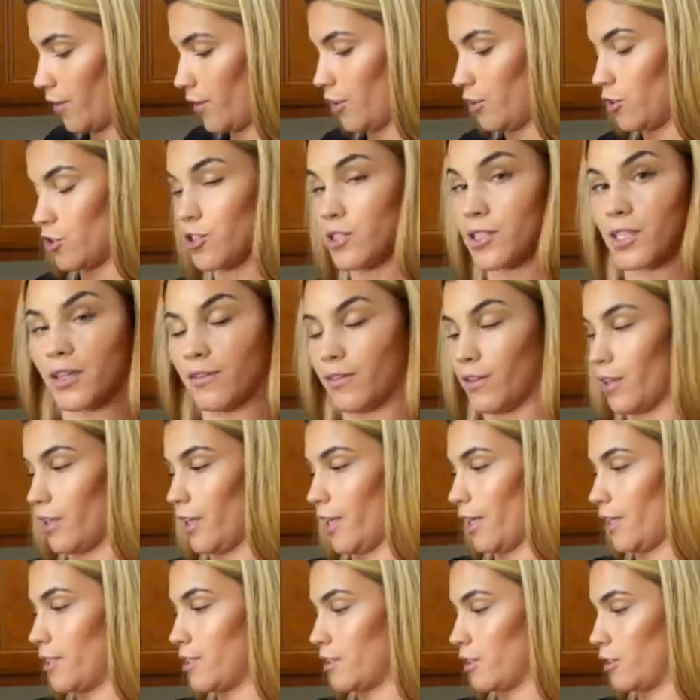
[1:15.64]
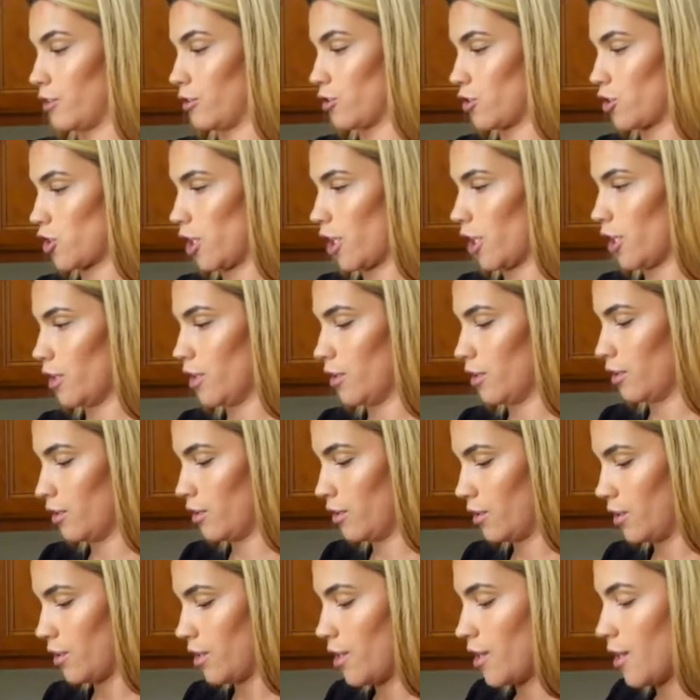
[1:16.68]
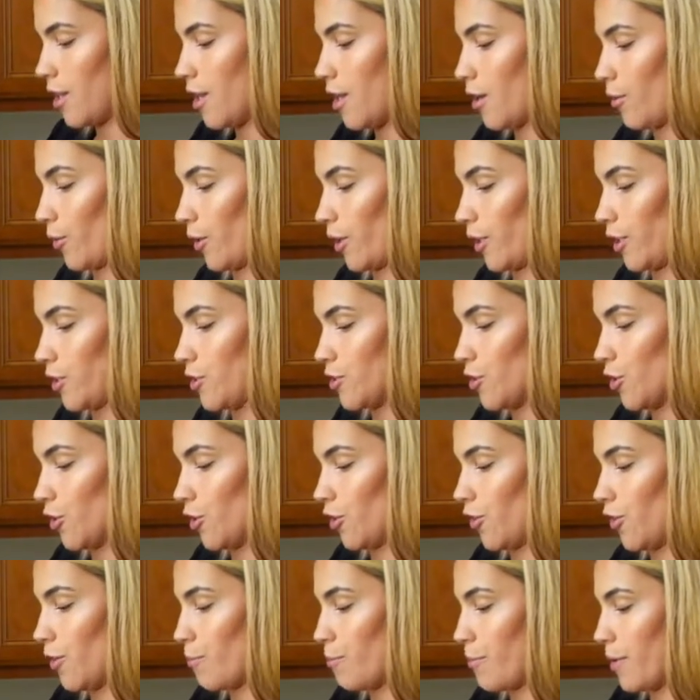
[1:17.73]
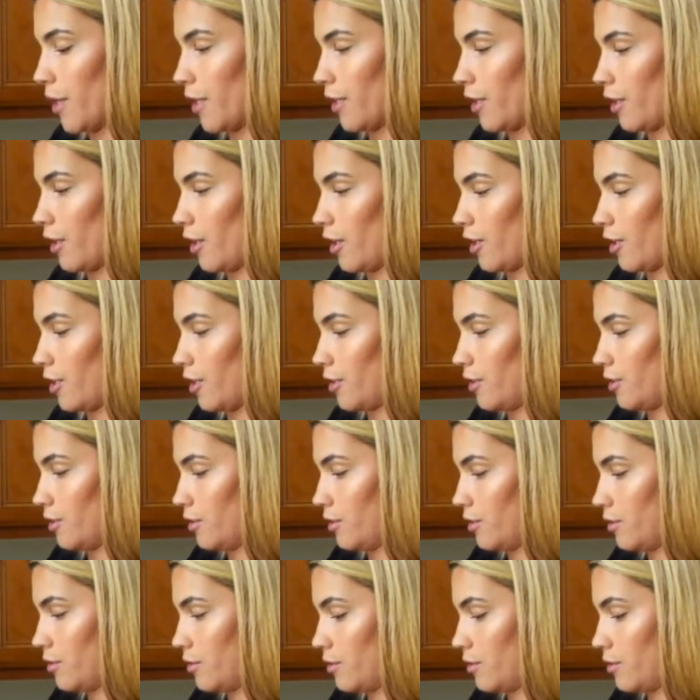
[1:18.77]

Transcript: then just give it a nice little shake. And we're going to turn the button on.